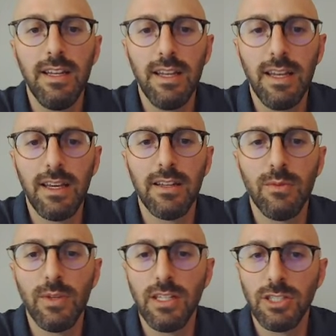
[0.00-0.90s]

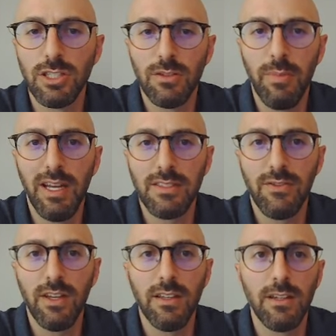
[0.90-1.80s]
and we can show
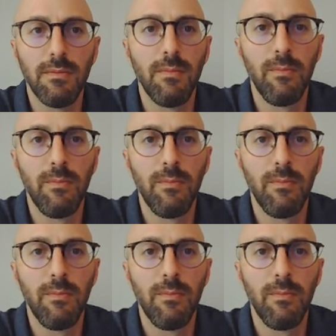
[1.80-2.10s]
pass-fail here.